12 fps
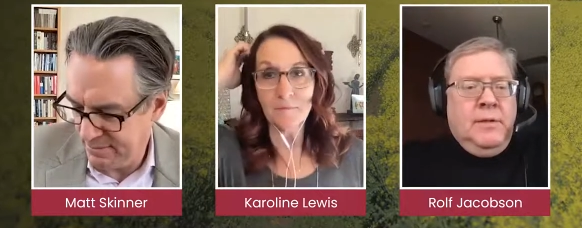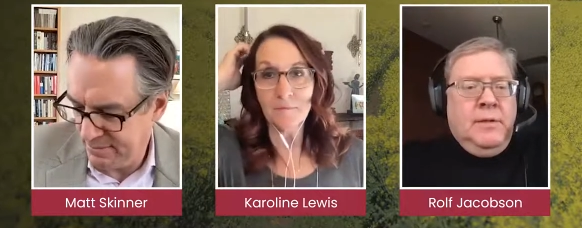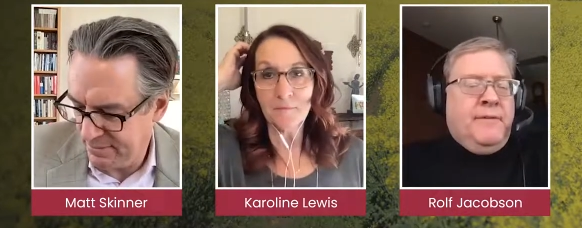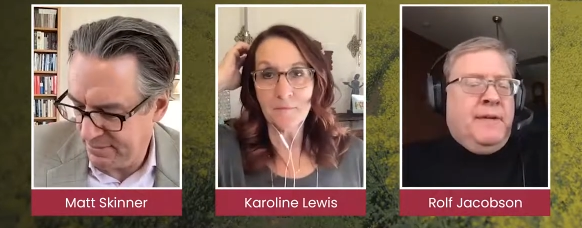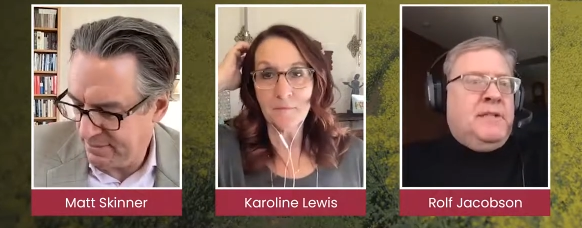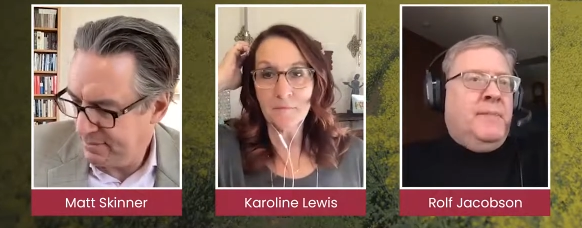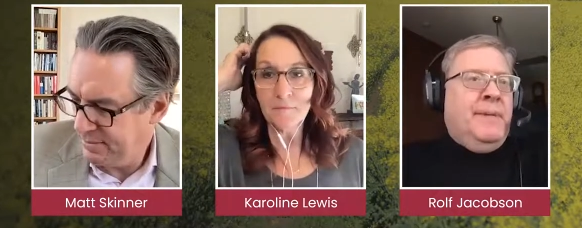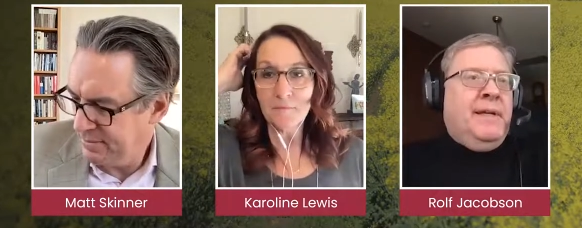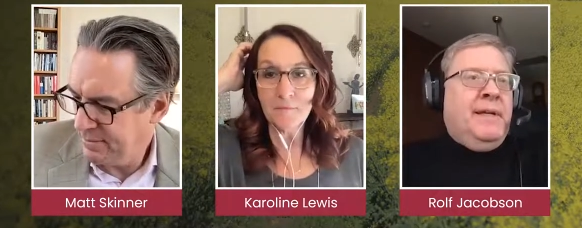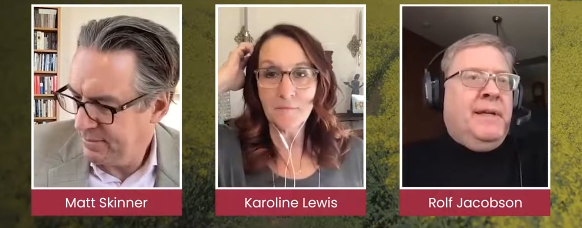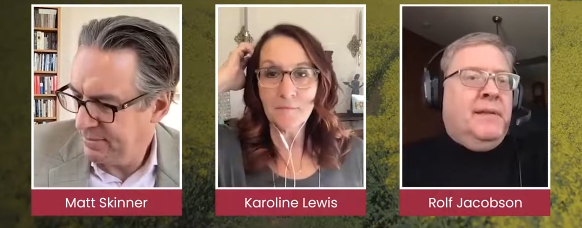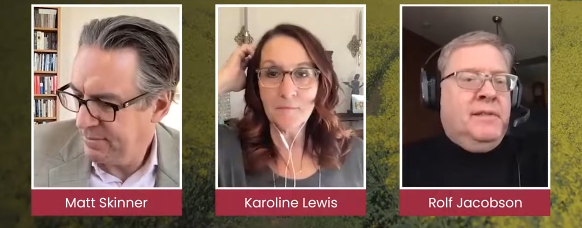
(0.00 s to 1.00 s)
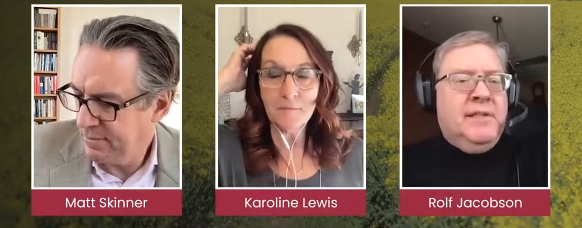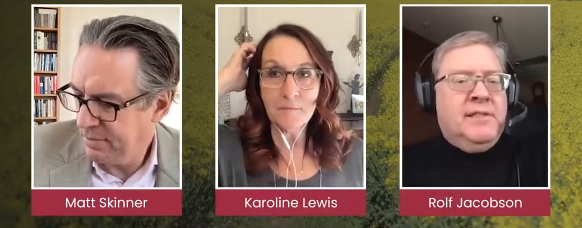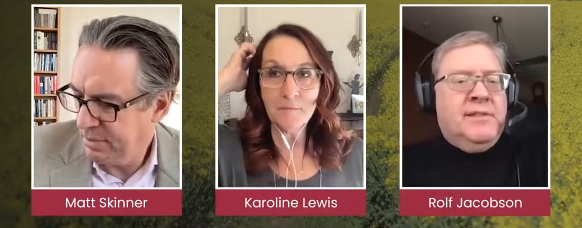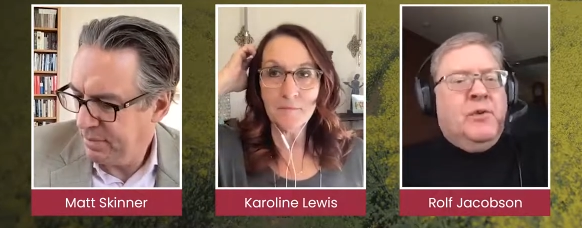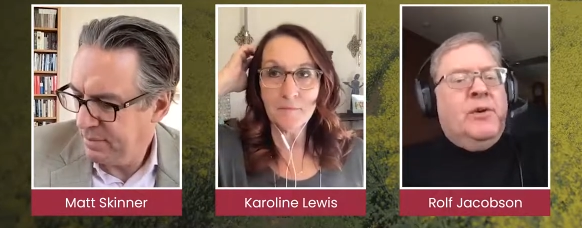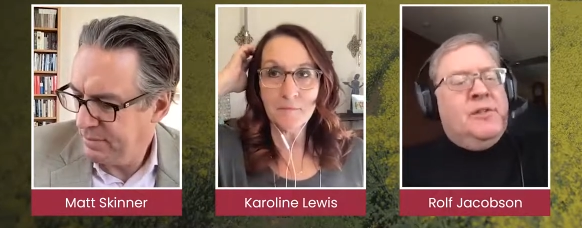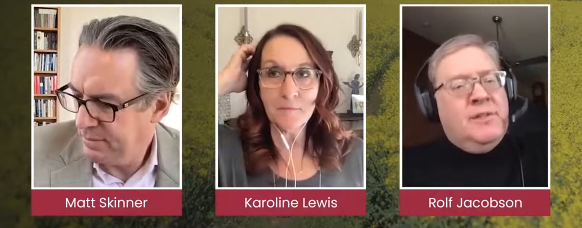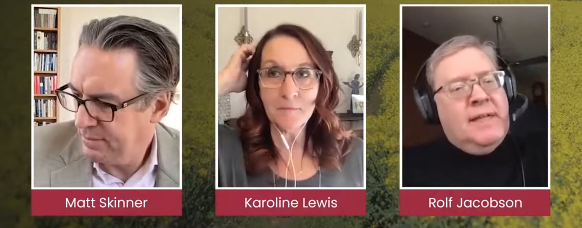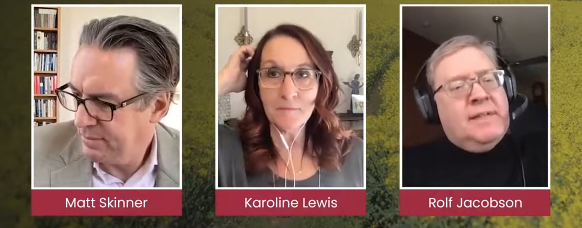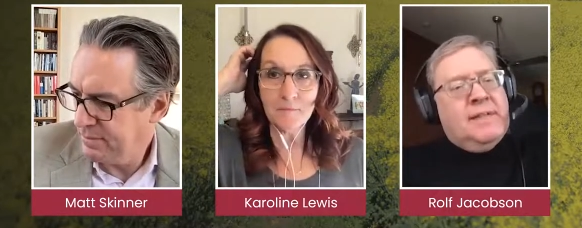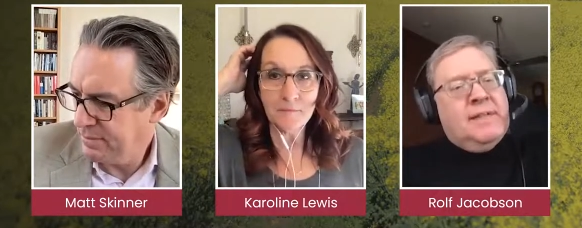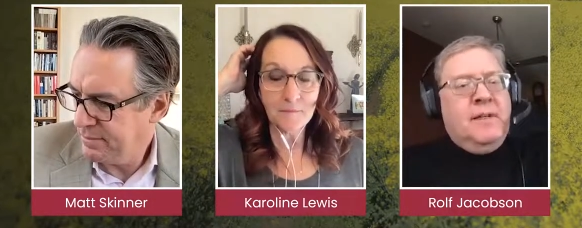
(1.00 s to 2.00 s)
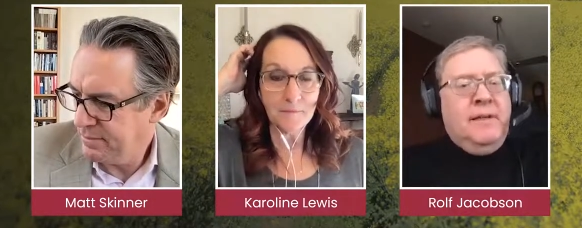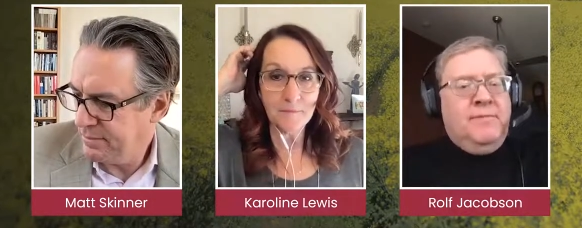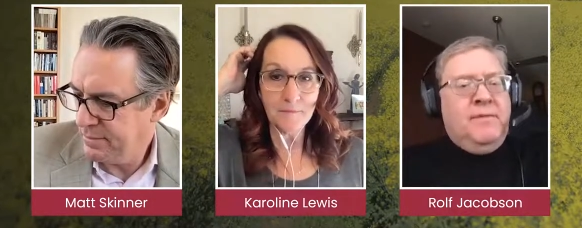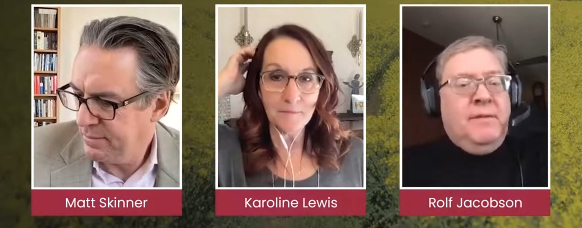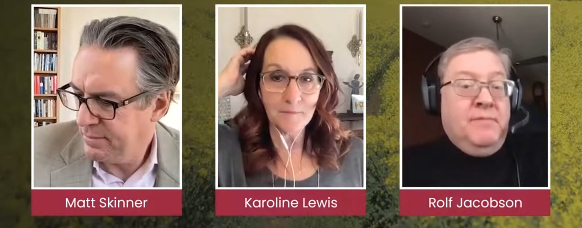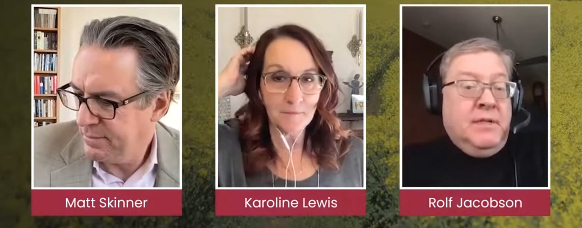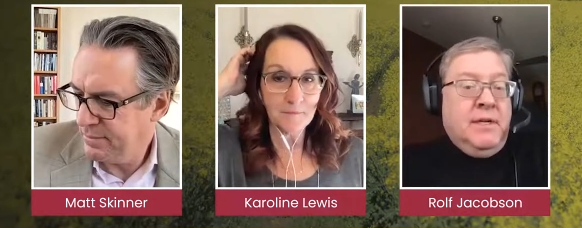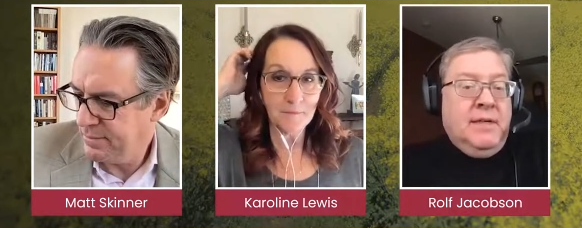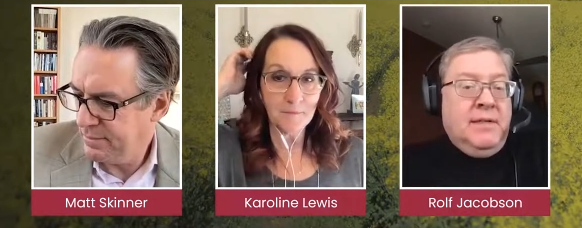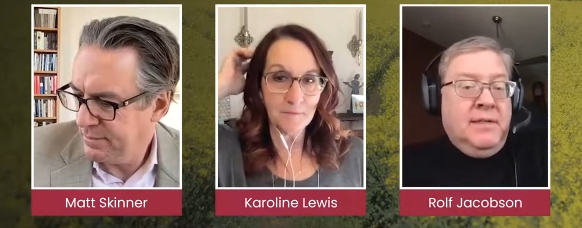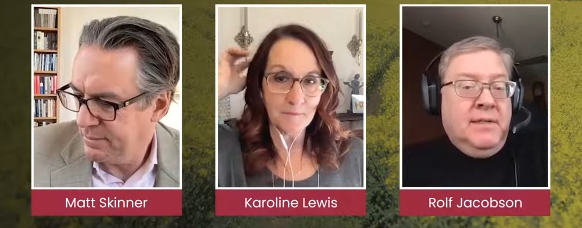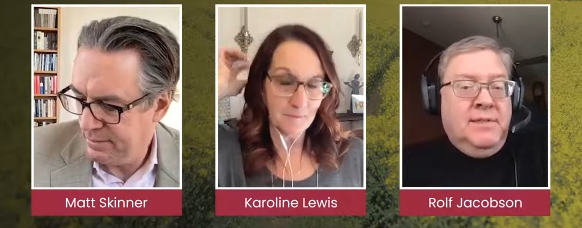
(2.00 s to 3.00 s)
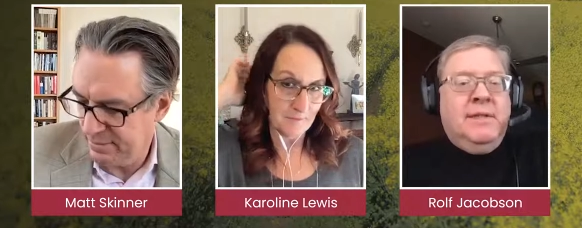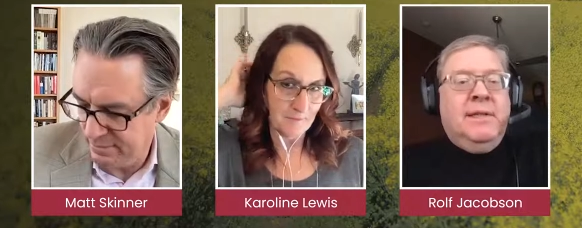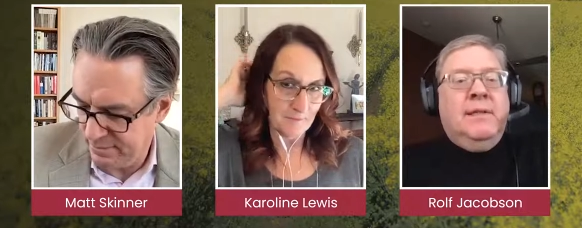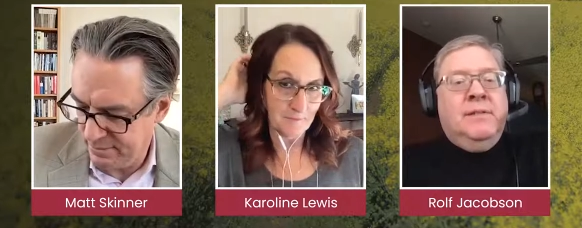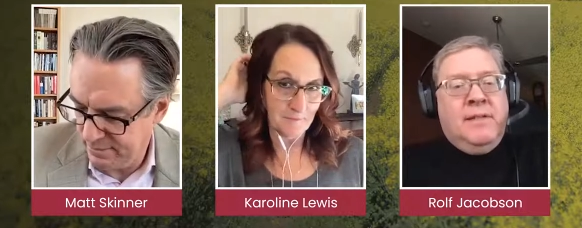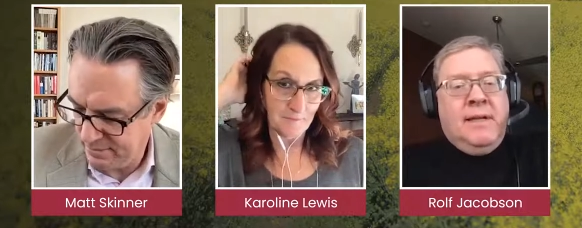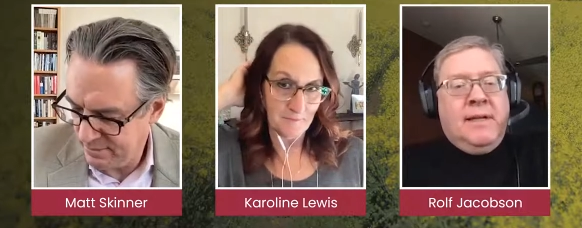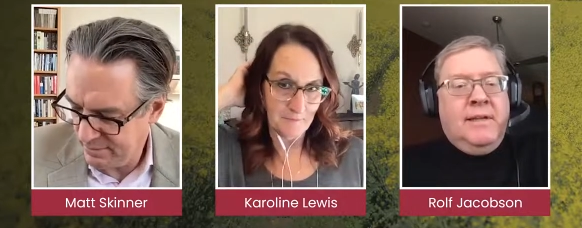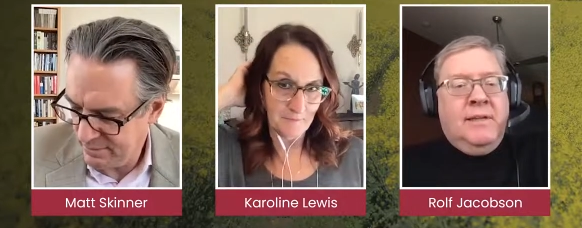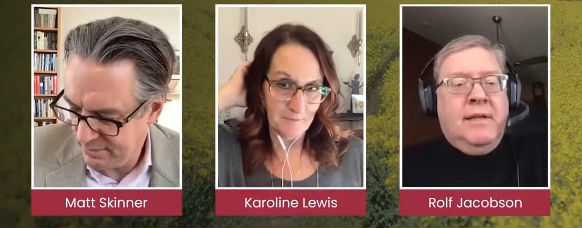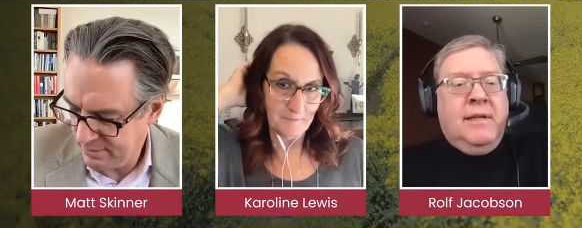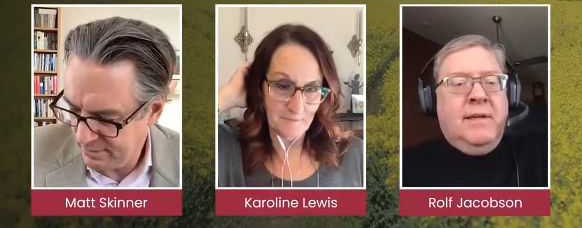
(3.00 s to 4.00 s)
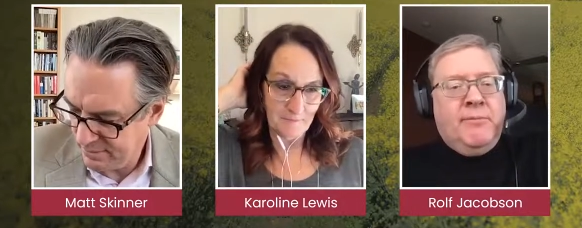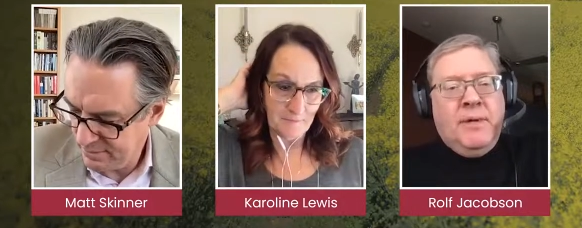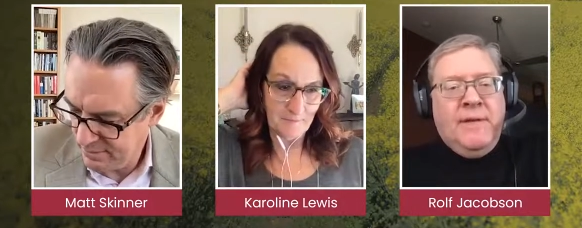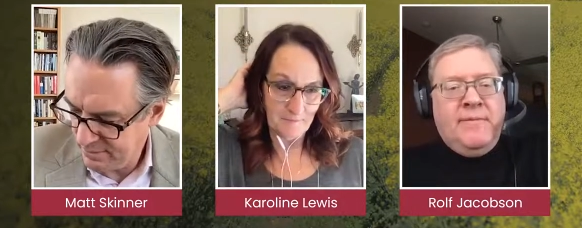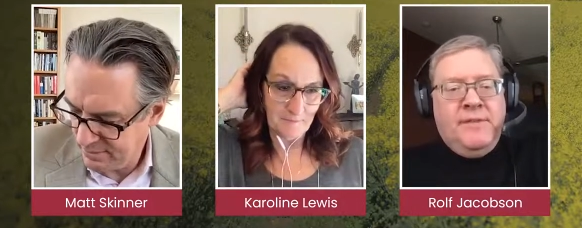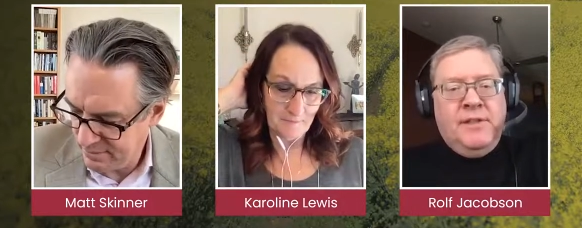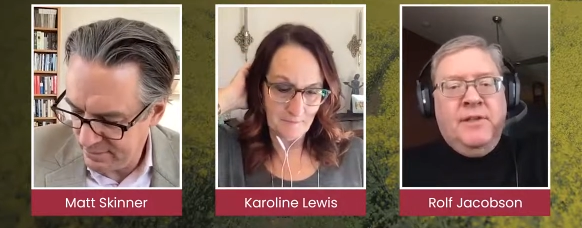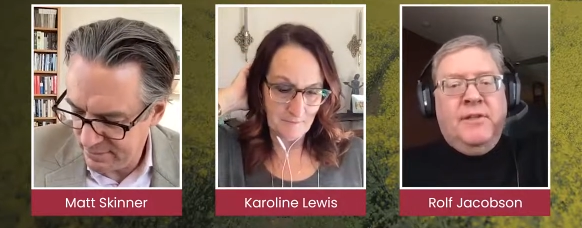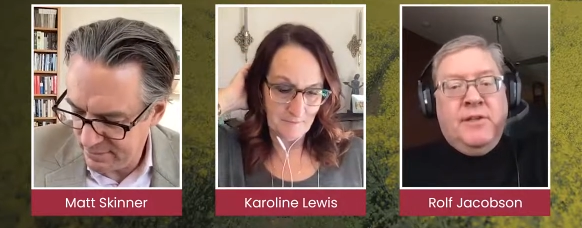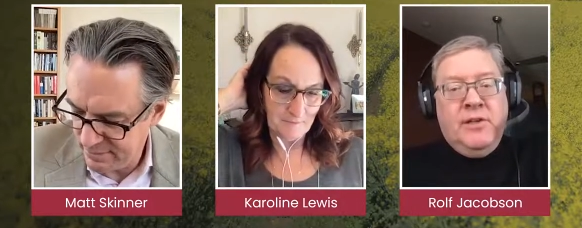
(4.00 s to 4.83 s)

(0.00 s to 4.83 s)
Speaker 1: if I speak in the tongues of mortals, that's the gift of tongues. Then second, the gift of prophecy.